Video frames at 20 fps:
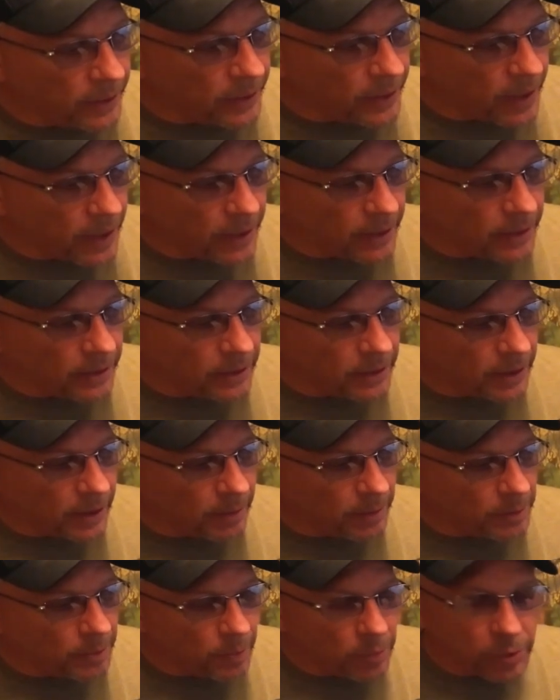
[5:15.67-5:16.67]
a lot of the
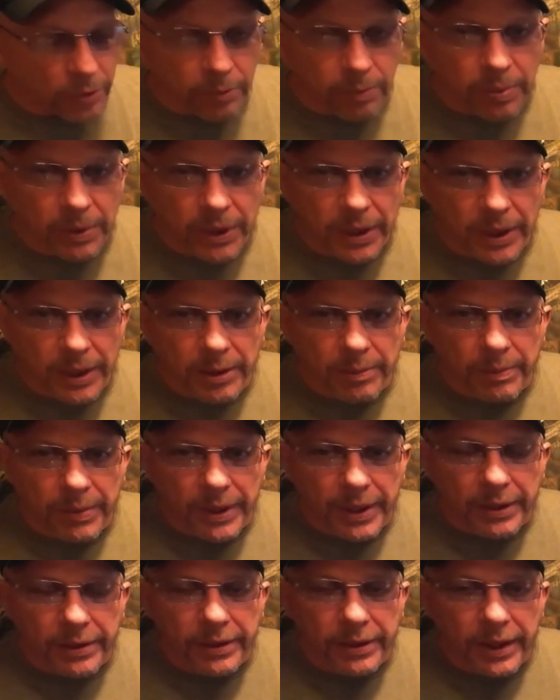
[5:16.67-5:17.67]
teams pulled plug
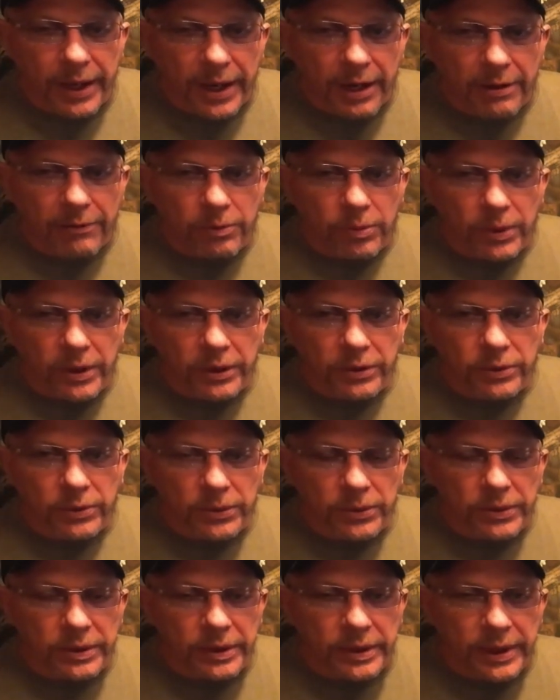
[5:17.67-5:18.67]
about halfway
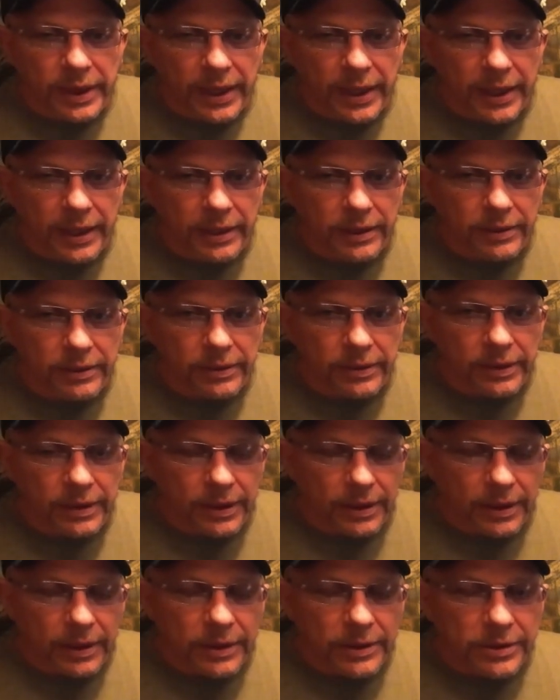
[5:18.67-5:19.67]
through the day and
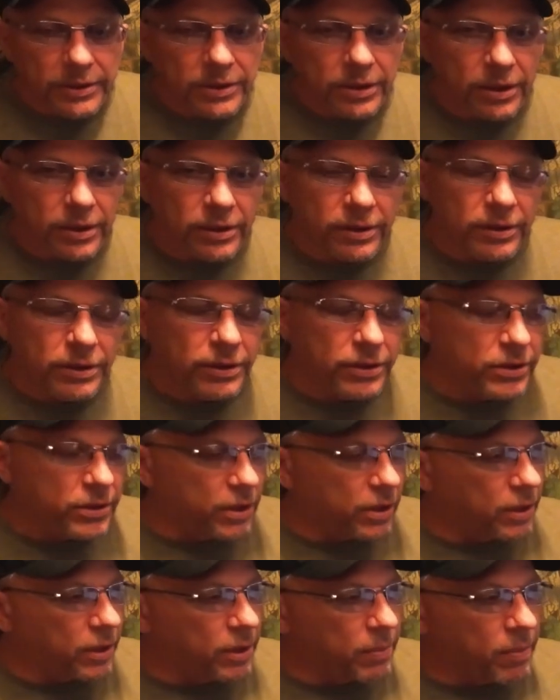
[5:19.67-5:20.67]
started their
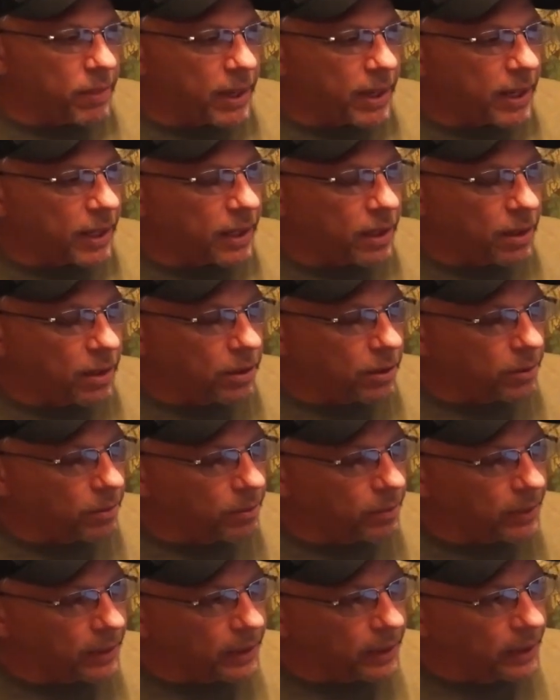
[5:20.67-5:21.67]
journey back home,
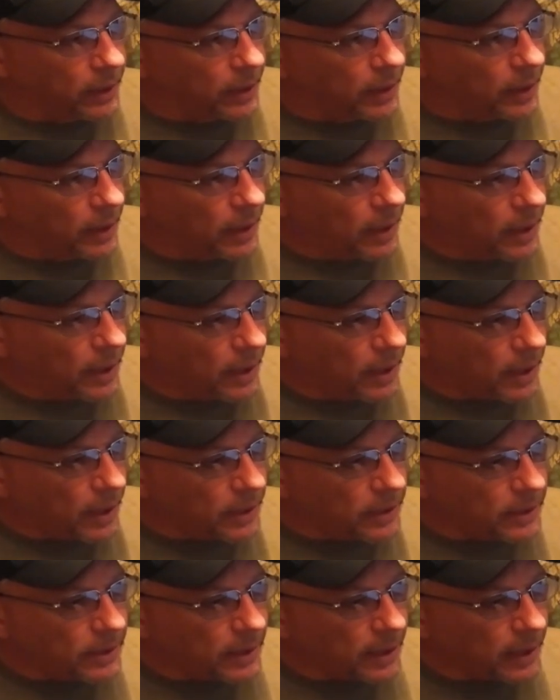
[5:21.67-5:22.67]
but I
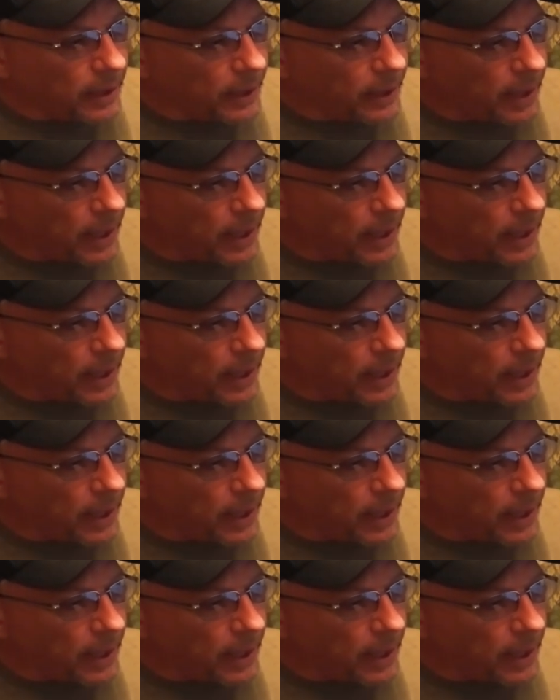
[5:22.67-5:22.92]
stuck it